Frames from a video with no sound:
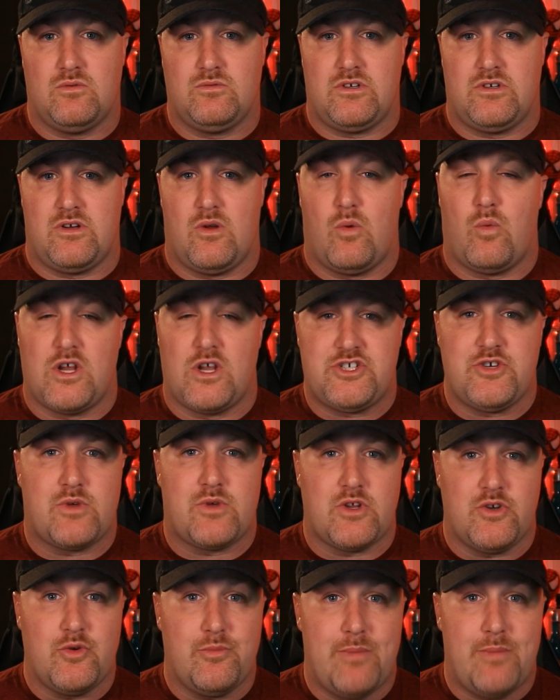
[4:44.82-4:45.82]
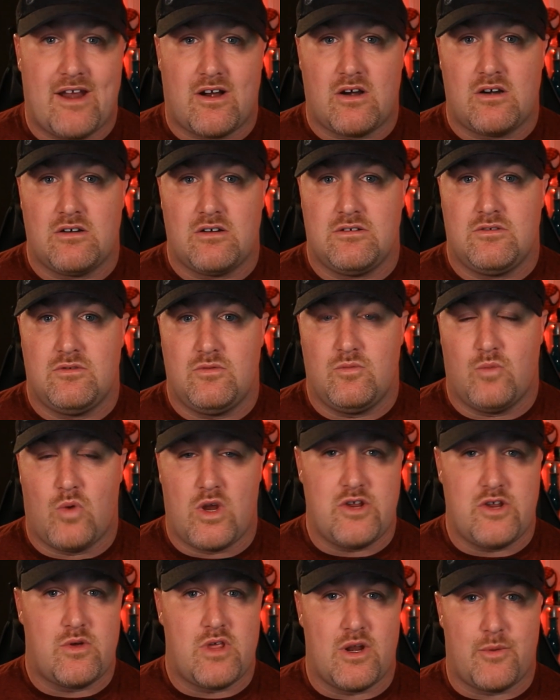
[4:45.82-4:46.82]
you know, what you can do better, what
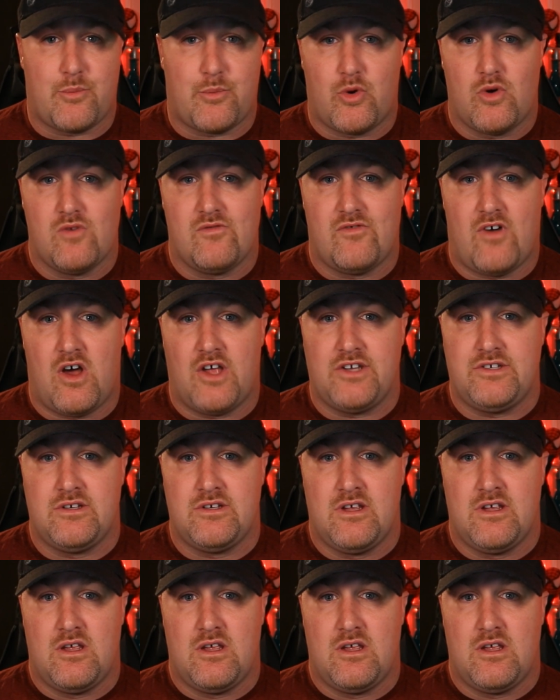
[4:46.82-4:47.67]
you can improve on,